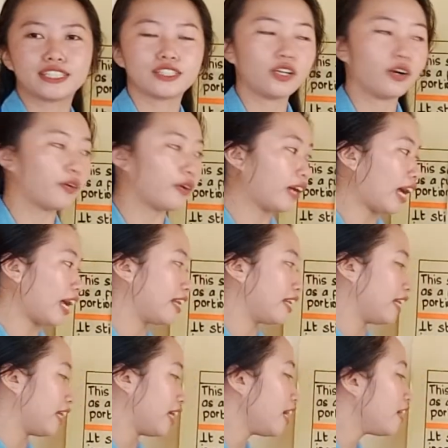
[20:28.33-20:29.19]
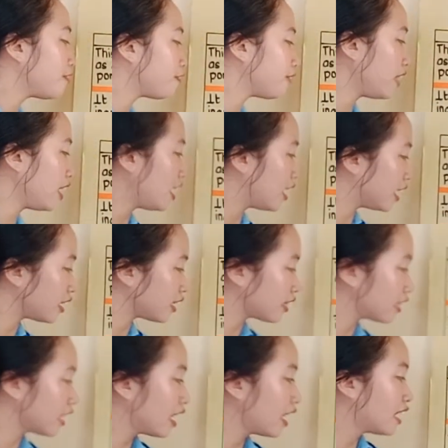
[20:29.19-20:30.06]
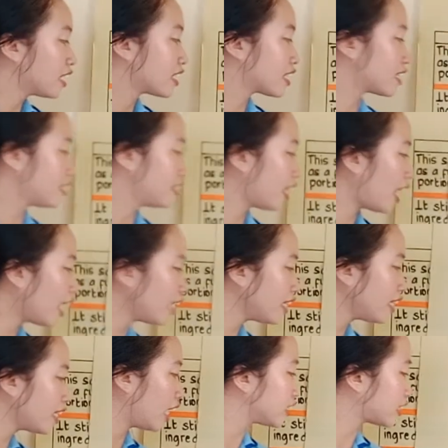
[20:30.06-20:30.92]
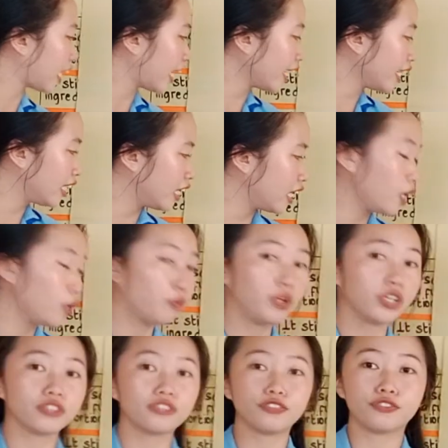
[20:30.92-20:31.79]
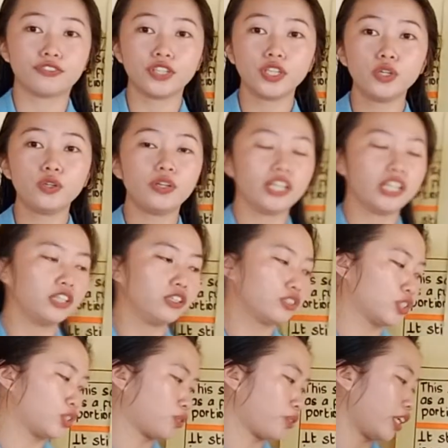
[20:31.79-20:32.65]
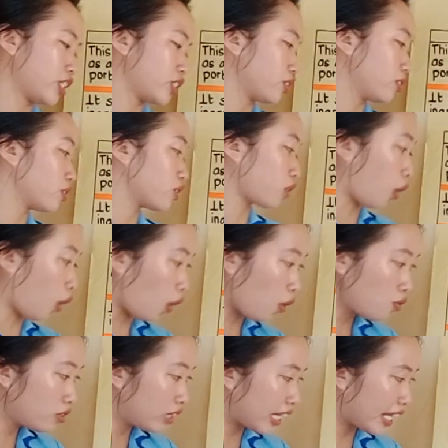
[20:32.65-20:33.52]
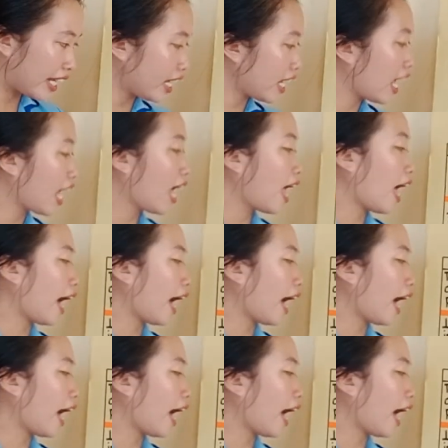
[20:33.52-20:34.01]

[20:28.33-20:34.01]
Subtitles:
So, and if it's done untimely with few illustrations only